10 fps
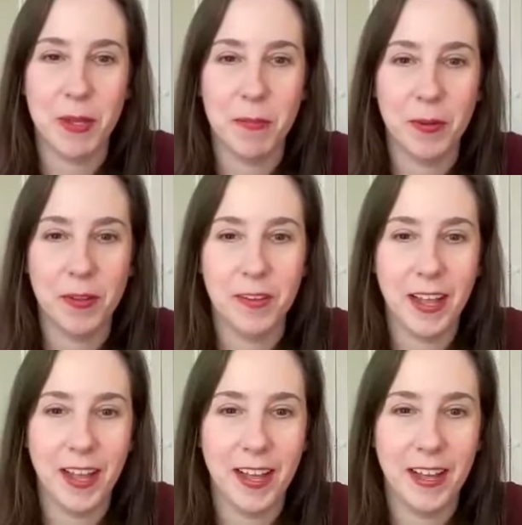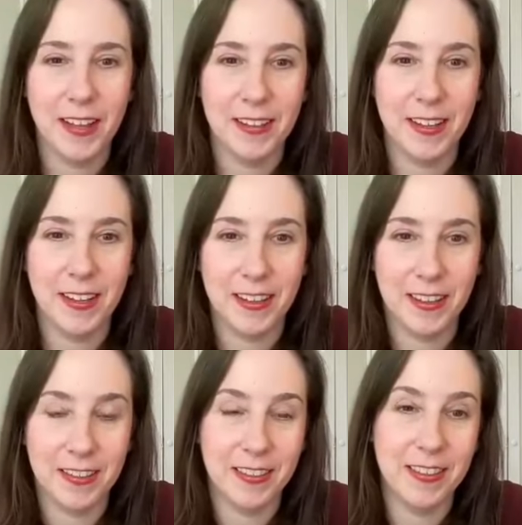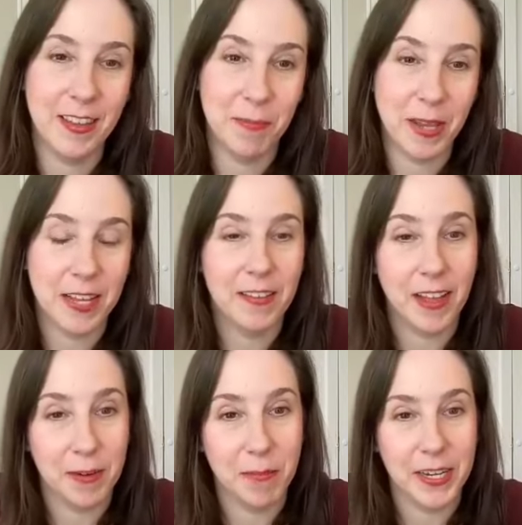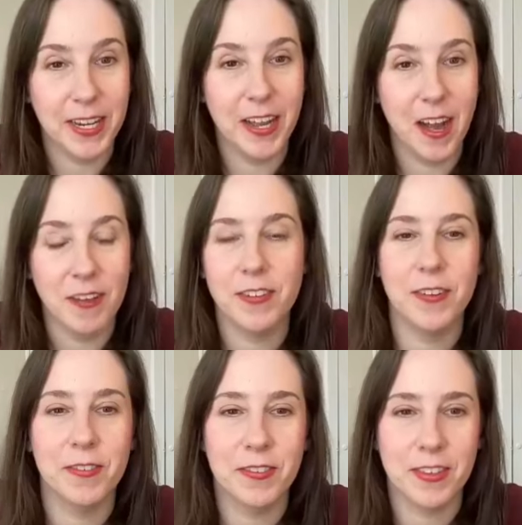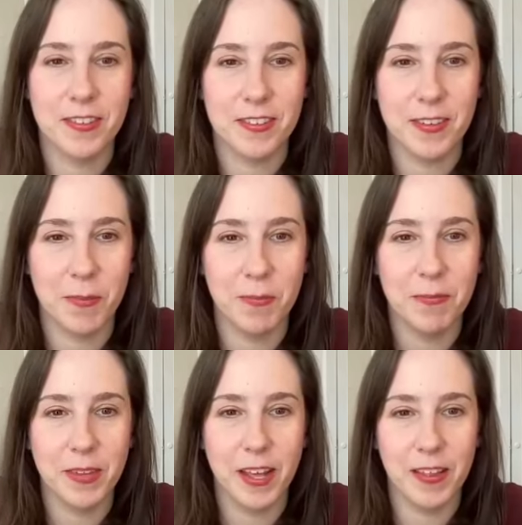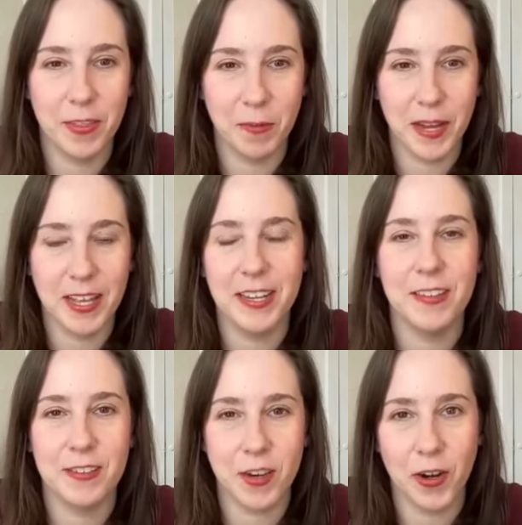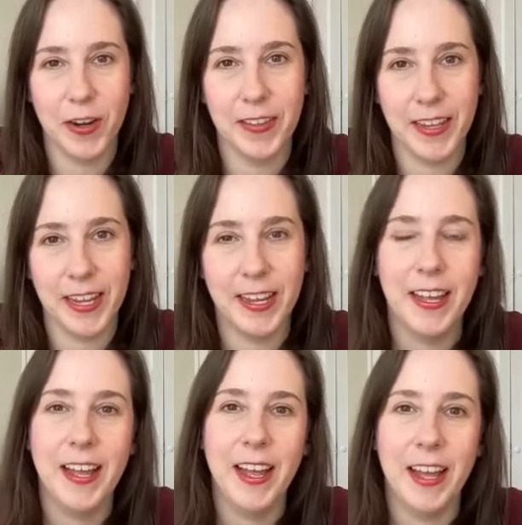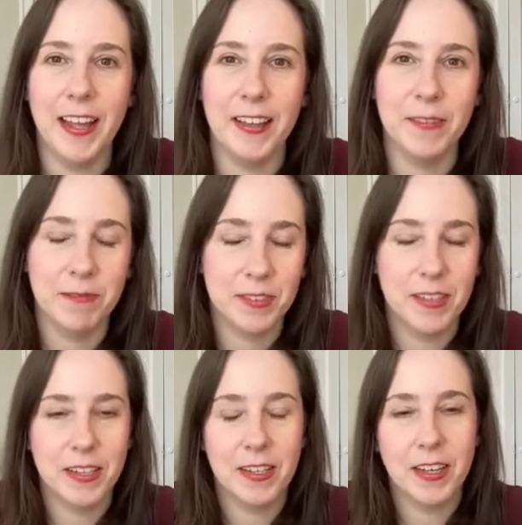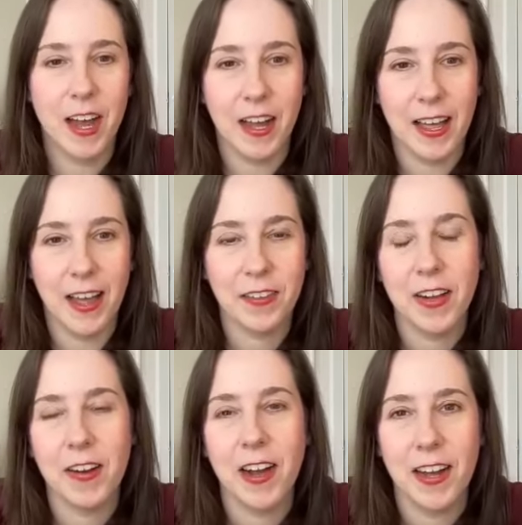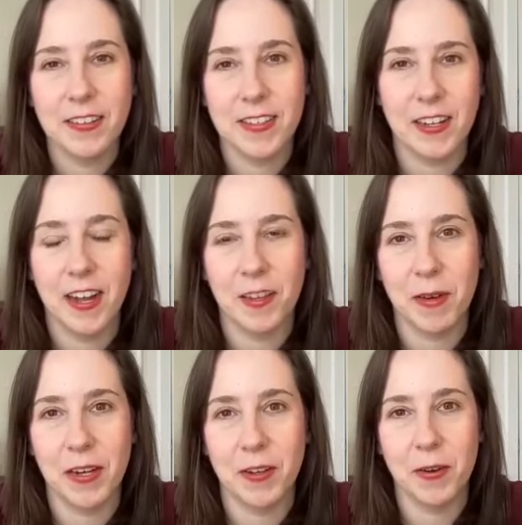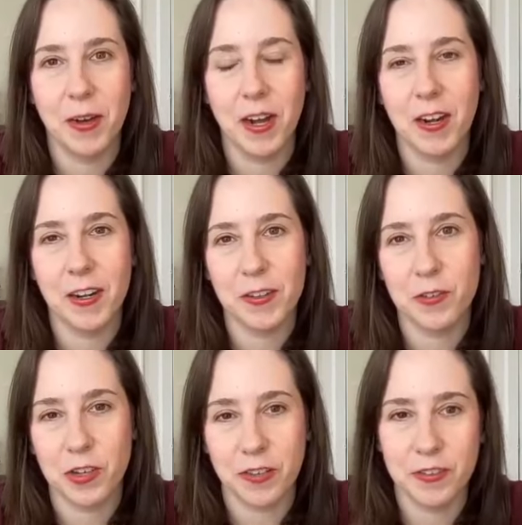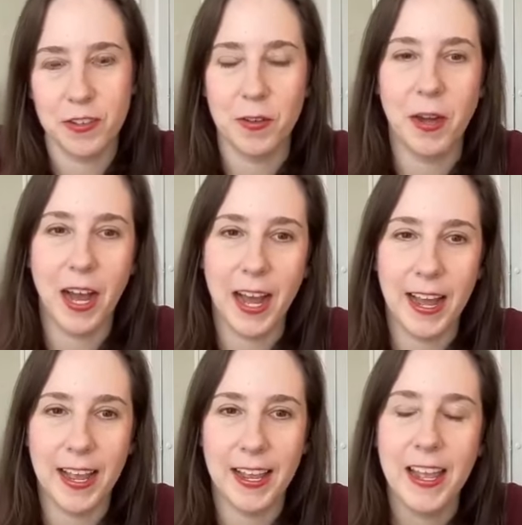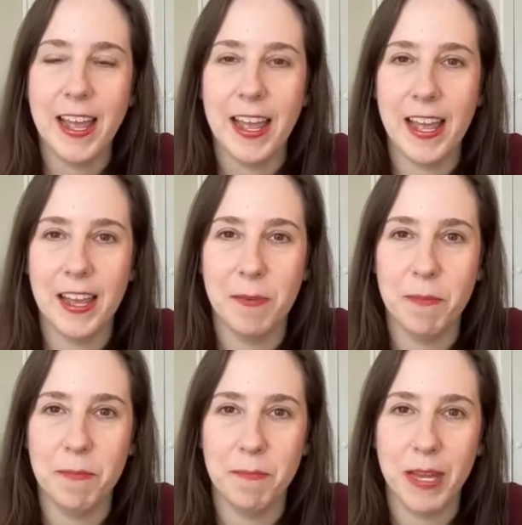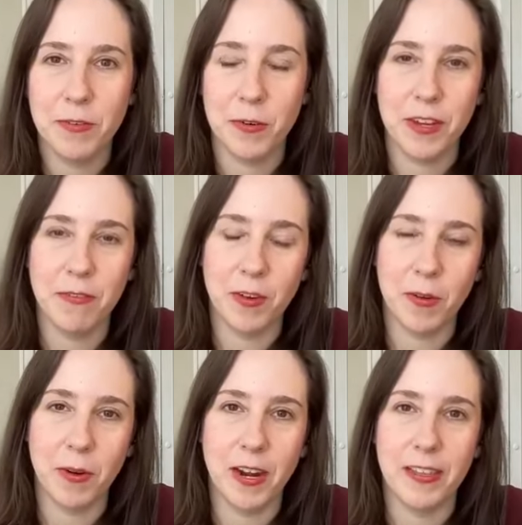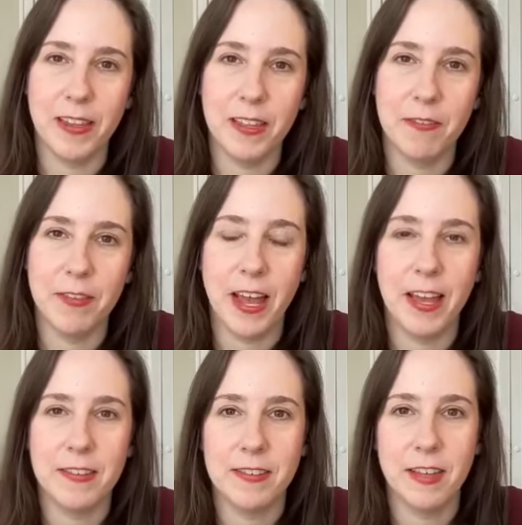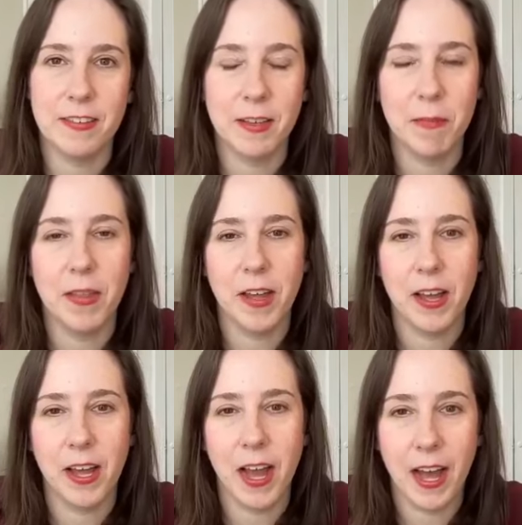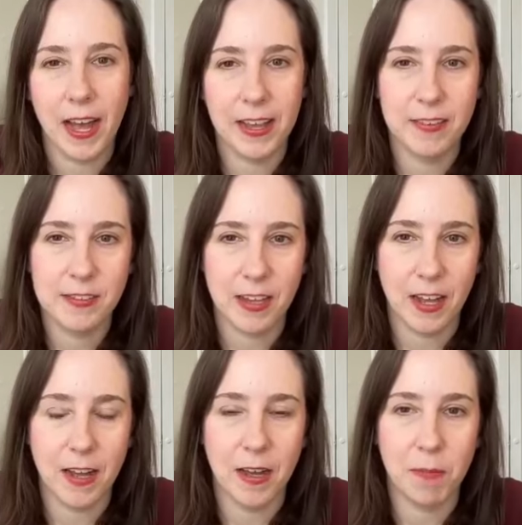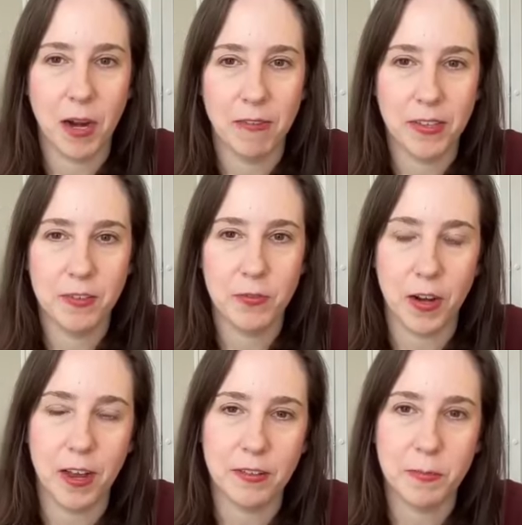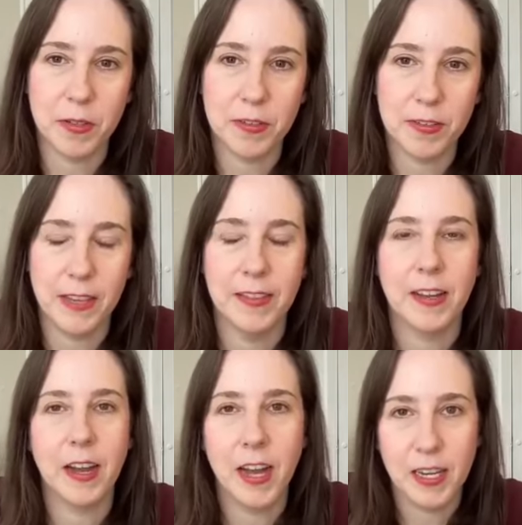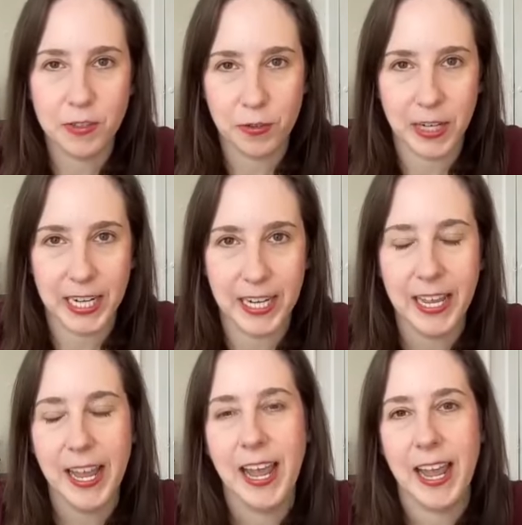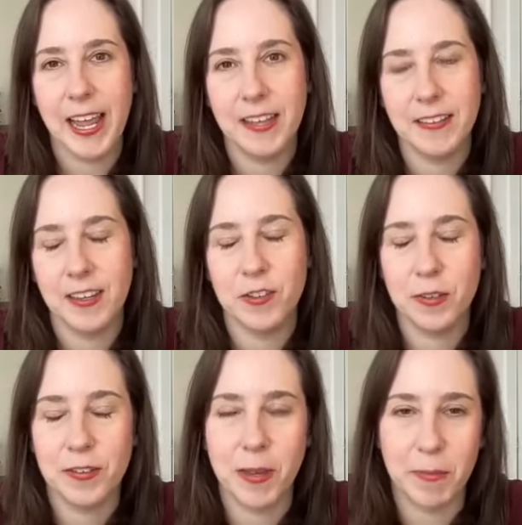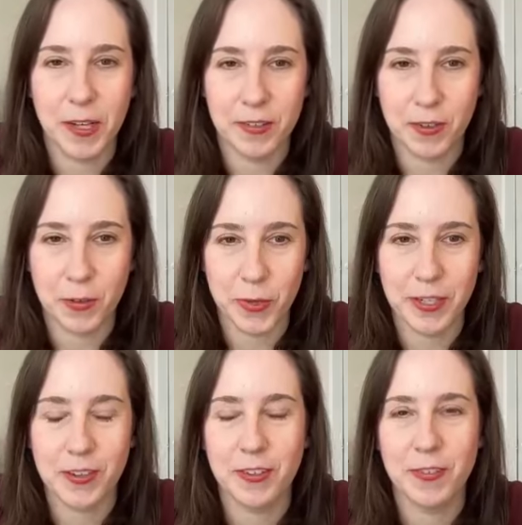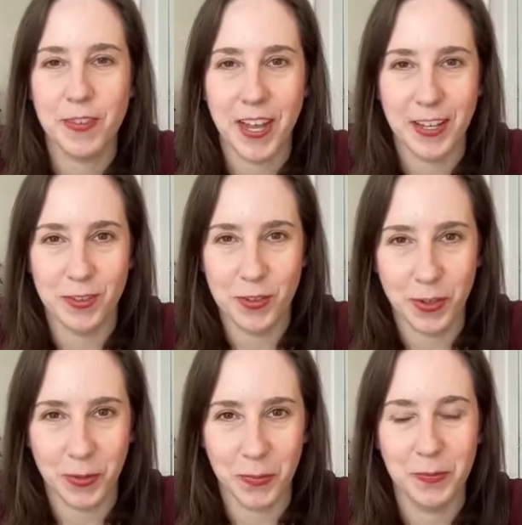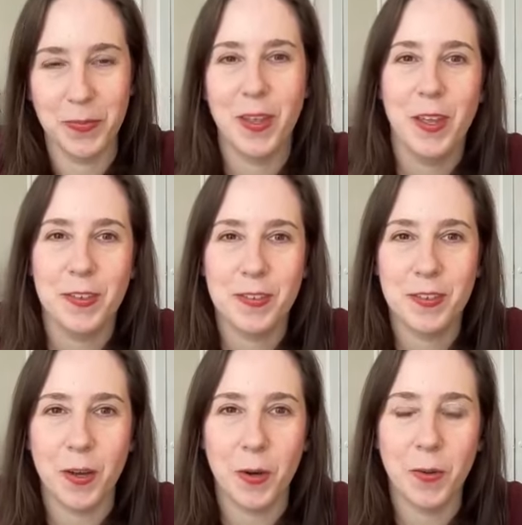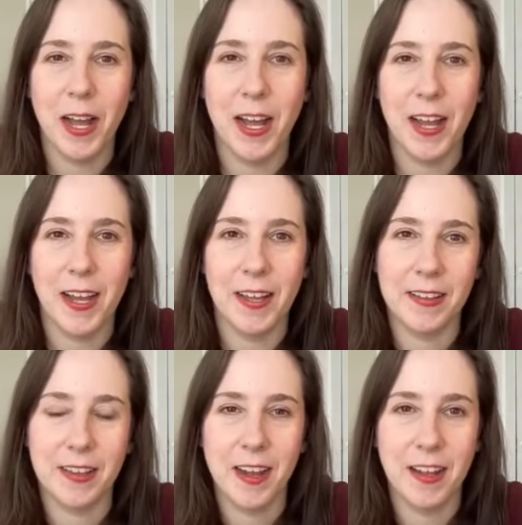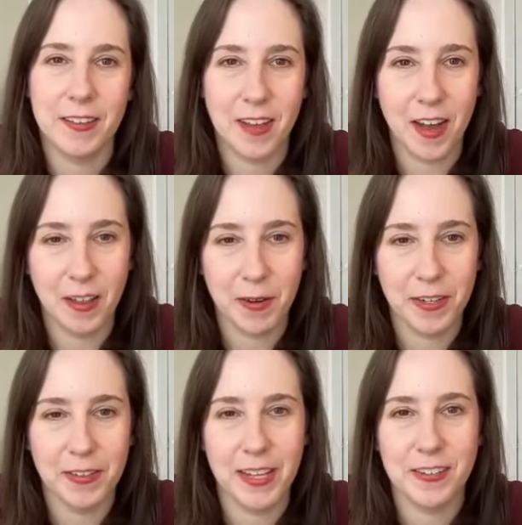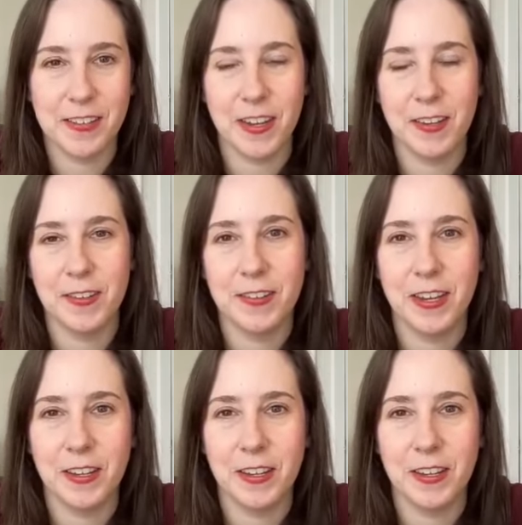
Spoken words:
people make a lot of money off of the system the way it is currently. Healthcare costs in Colorado are just too high. And Metro Denver, where I live, has some of the highest profits for hospitals in the country. And the insurance companies are doing just fine, too. So Colorado legislators,